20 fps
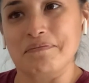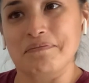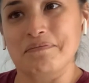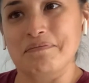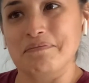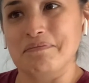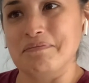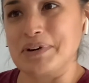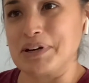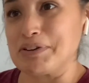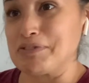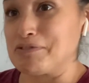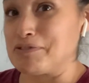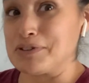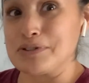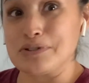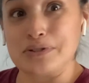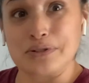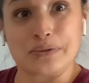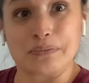my
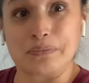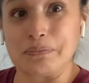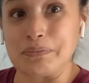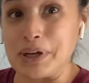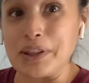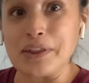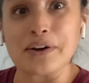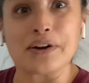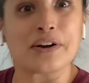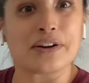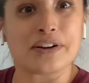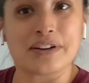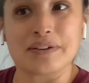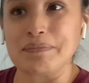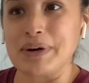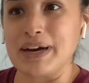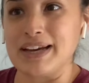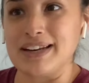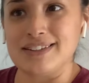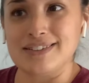first mother in
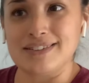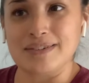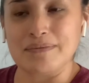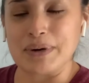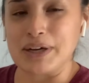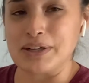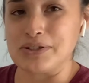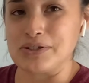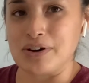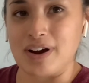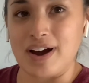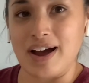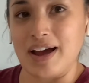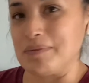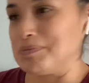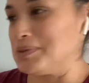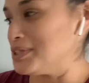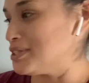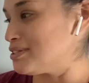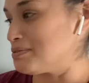my
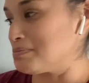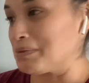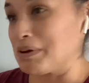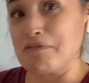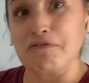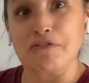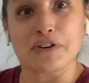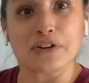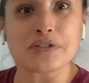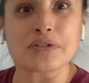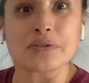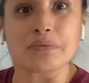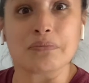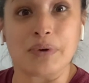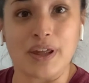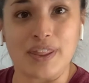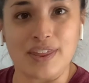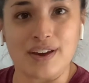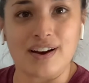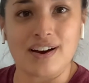tribe, this is my first
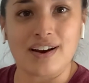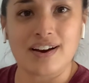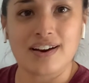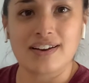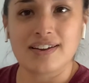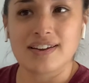mother.